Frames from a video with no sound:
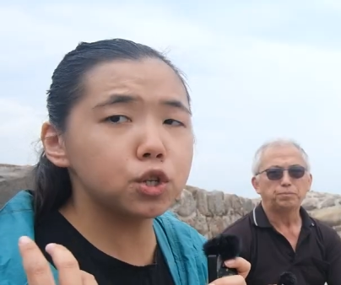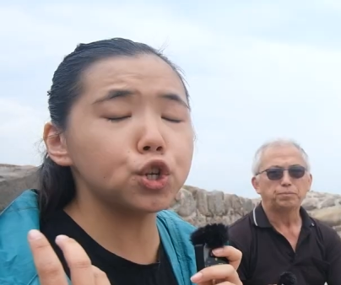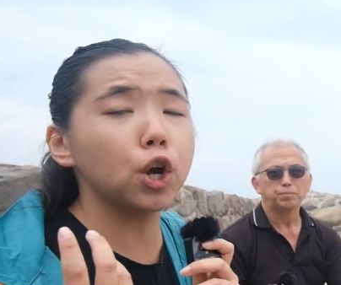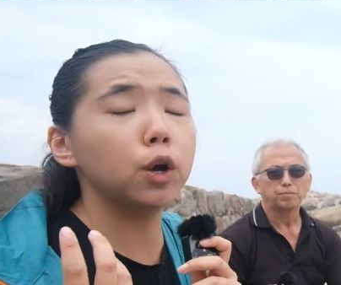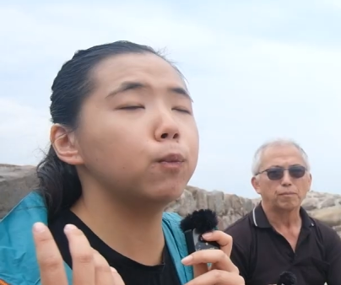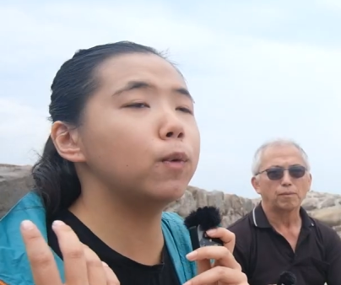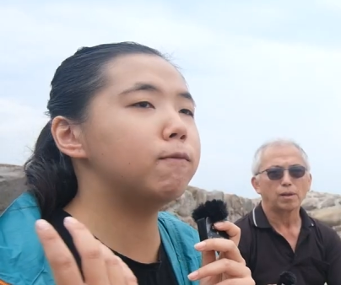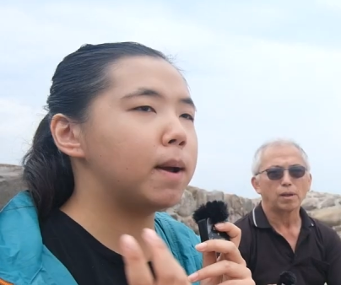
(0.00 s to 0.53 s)

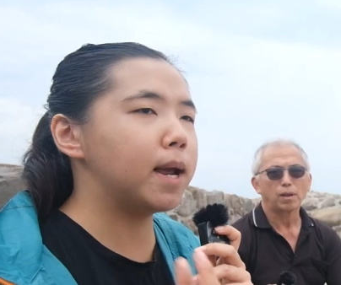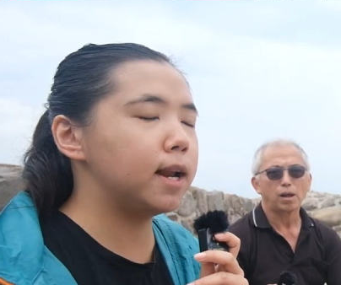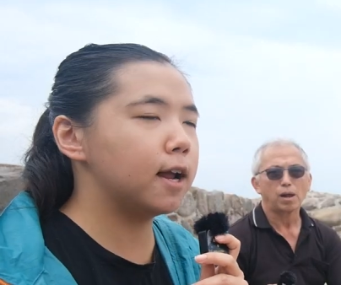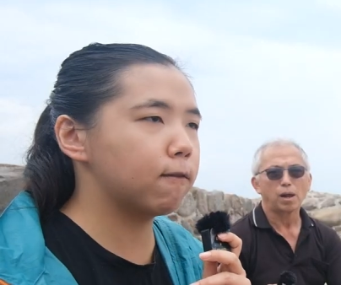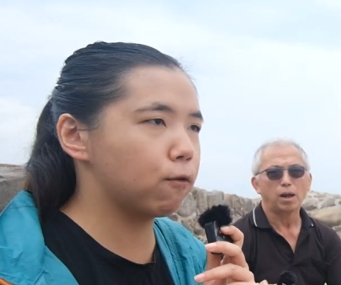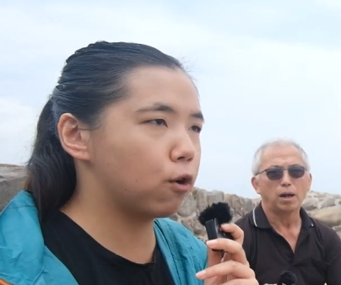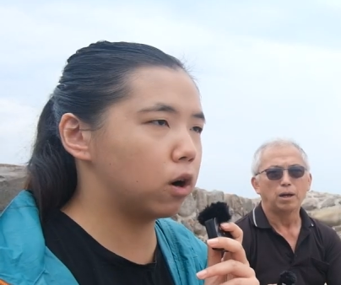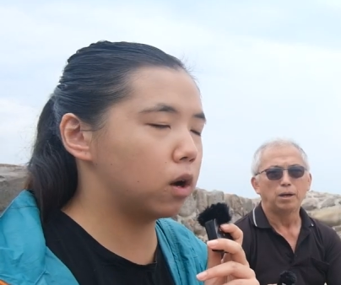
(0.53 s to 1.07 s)
Speaker 1: So we've been
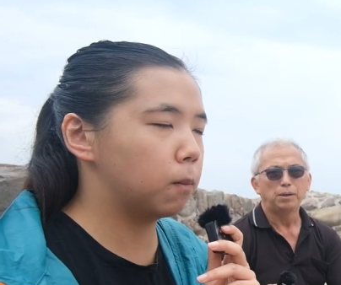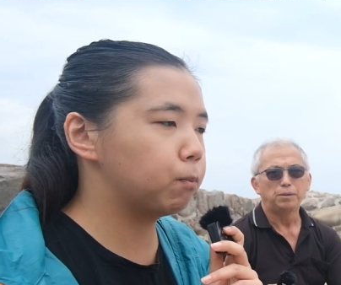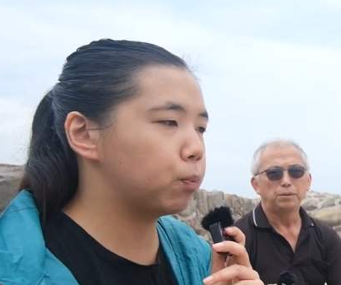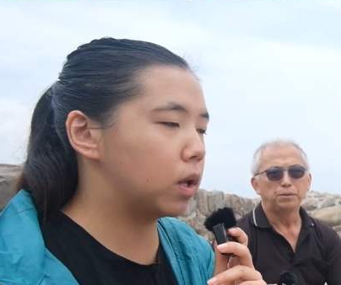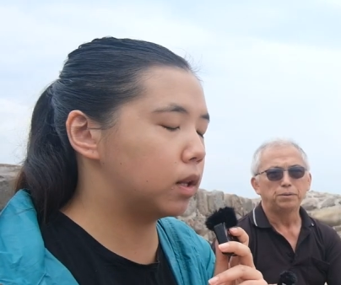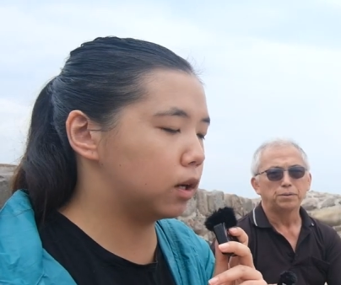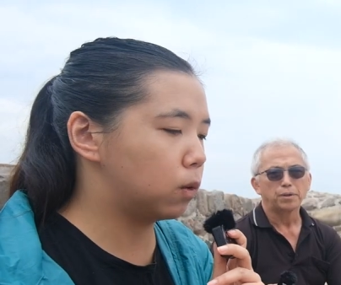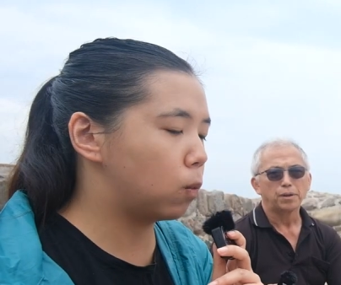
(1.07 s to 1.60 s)
here for a,
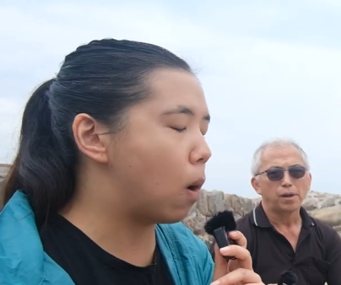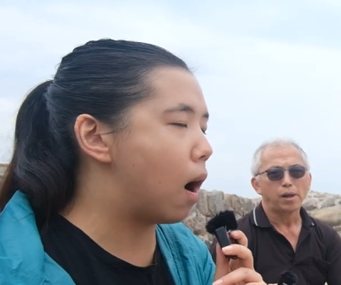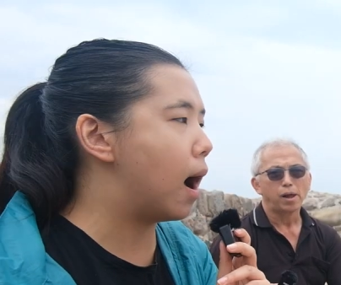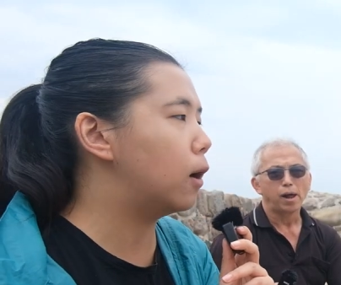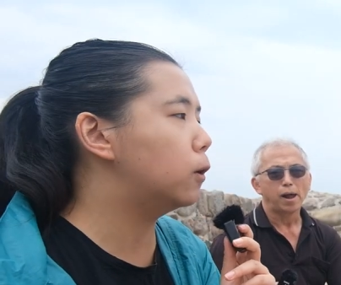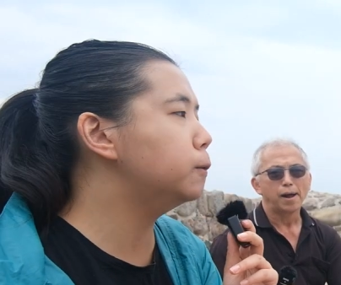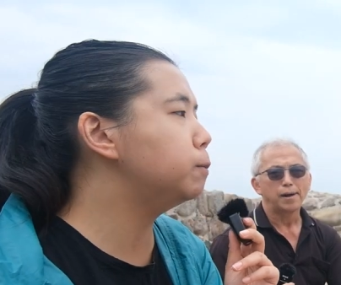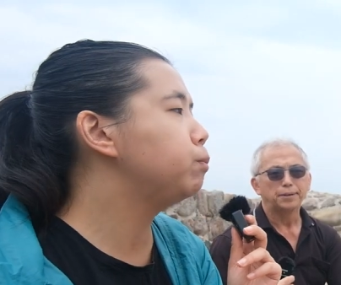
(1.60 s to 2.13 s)
a little
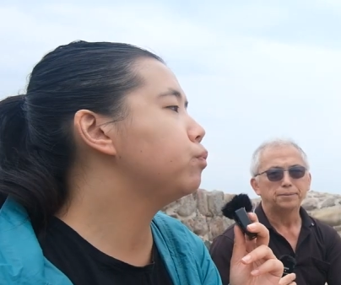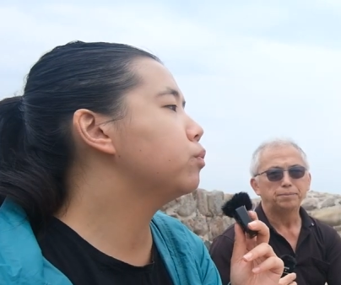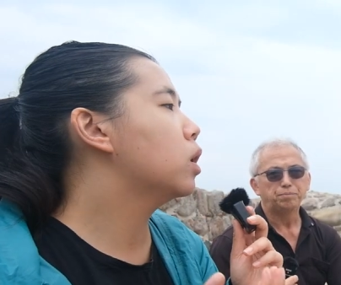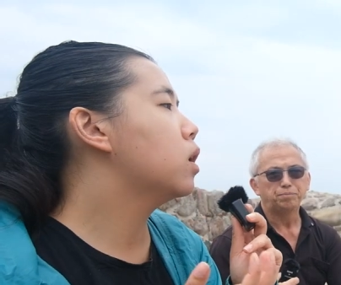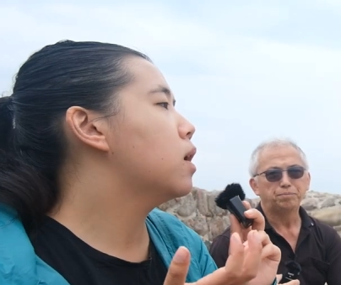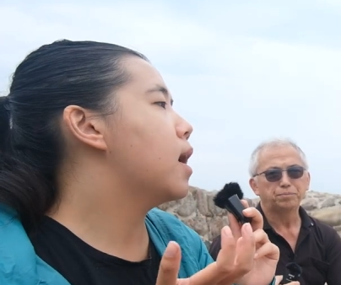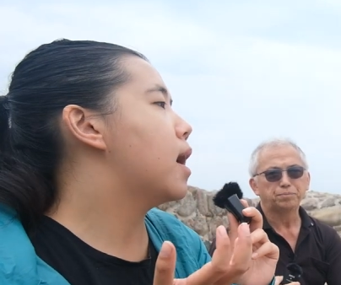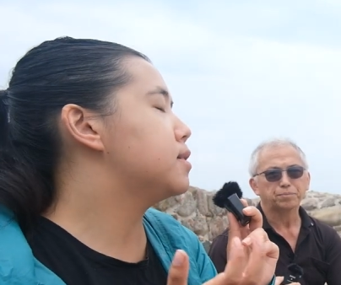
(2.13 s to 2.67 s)
while.
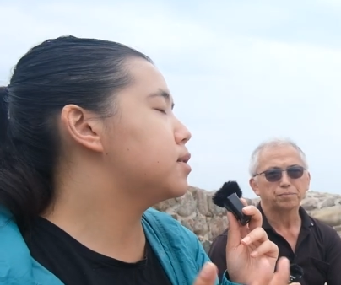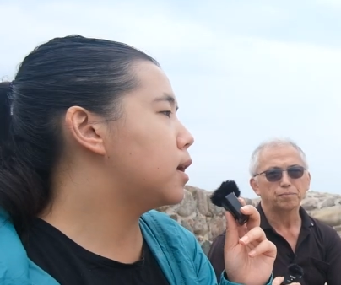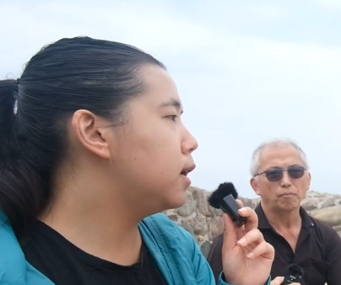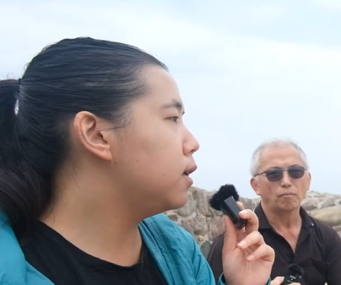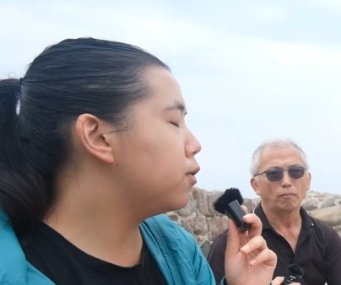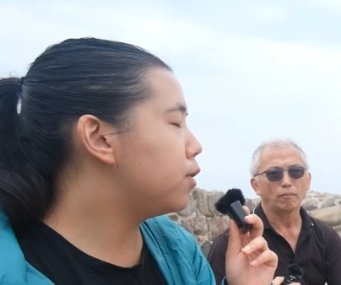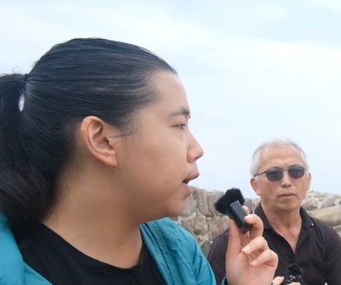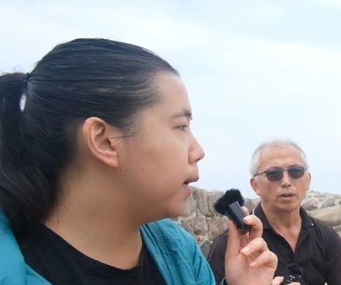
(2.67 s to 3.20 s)
Has
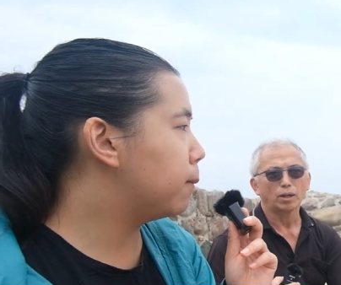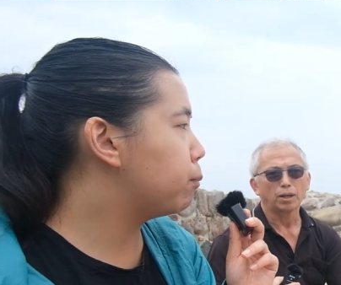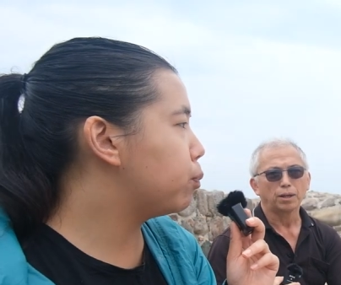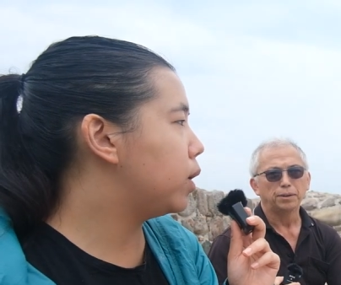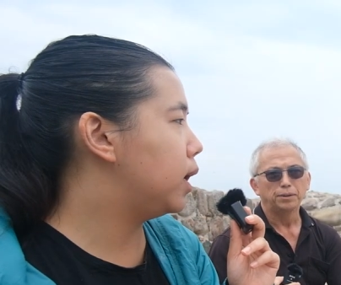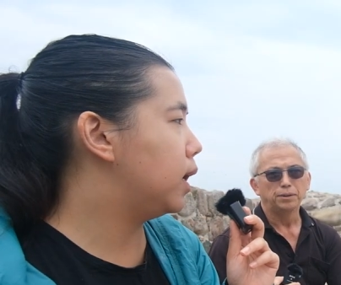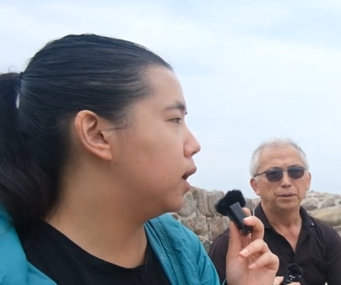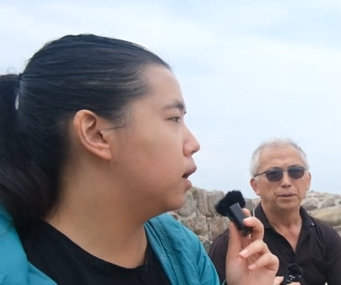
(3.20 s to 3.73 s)
anything
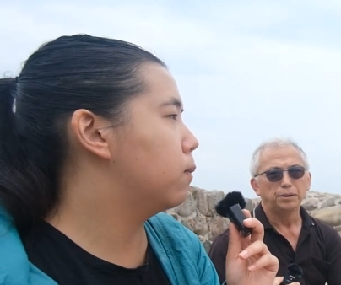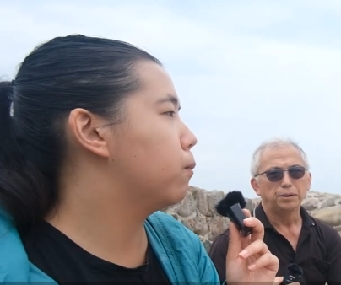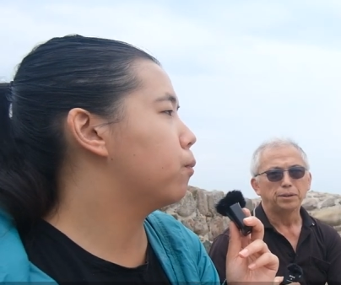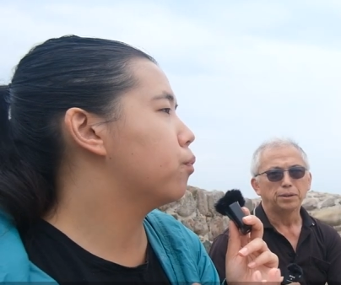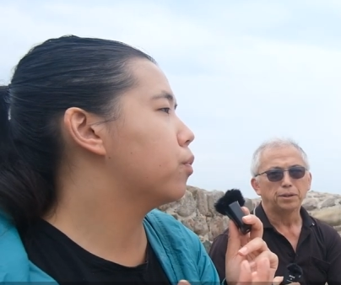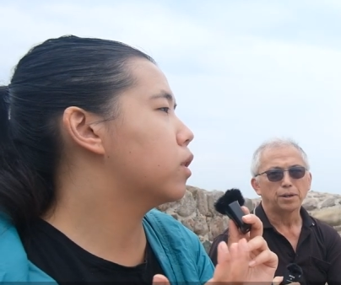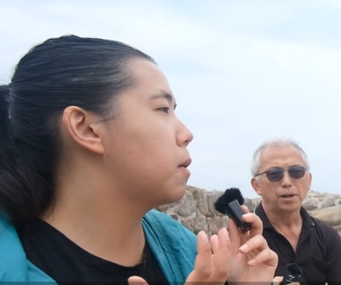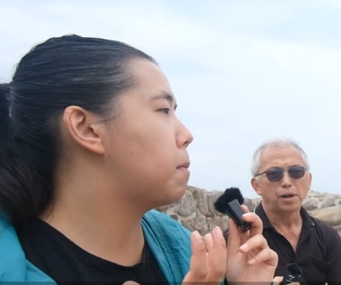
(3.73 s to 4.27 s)

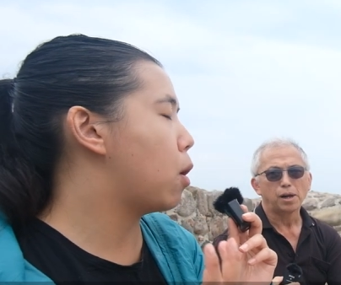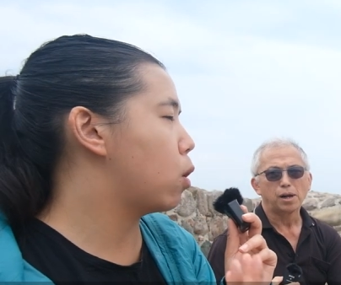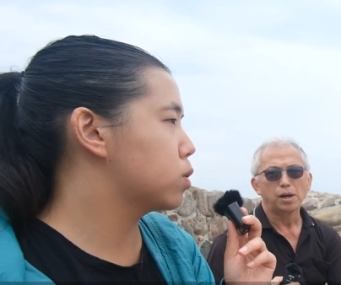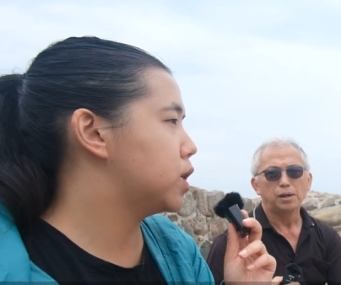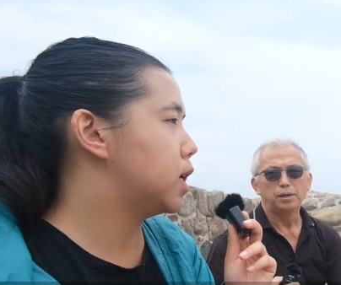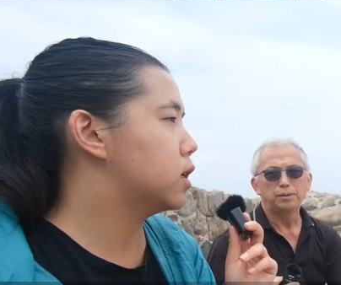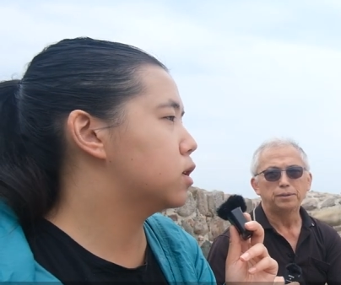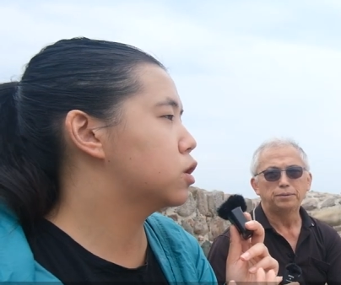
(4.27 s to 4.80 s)
in the Baltic